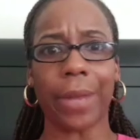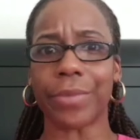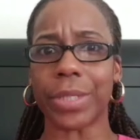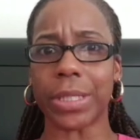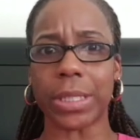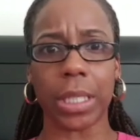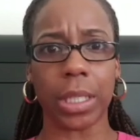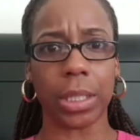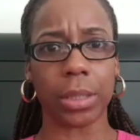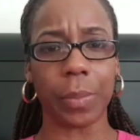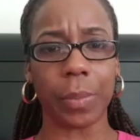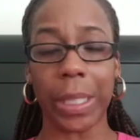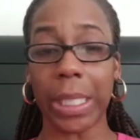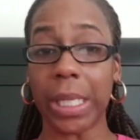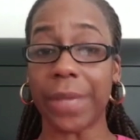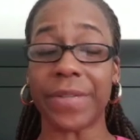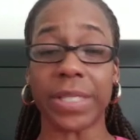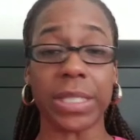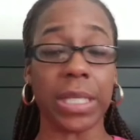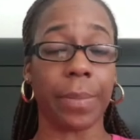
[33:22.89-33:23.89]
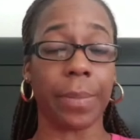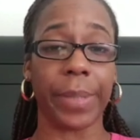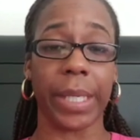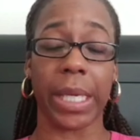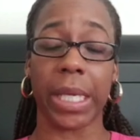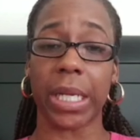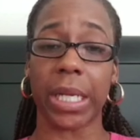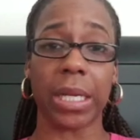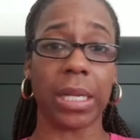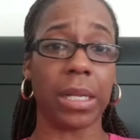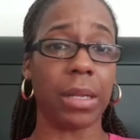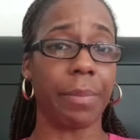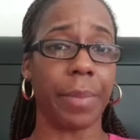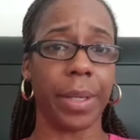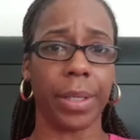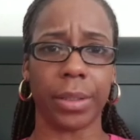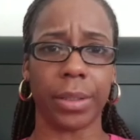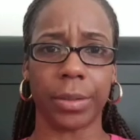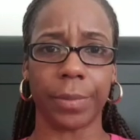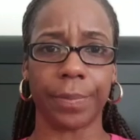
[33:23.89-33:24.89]
result. We ain't even see the beginning and the
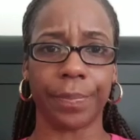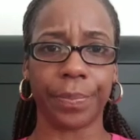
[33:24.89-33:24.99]
middle.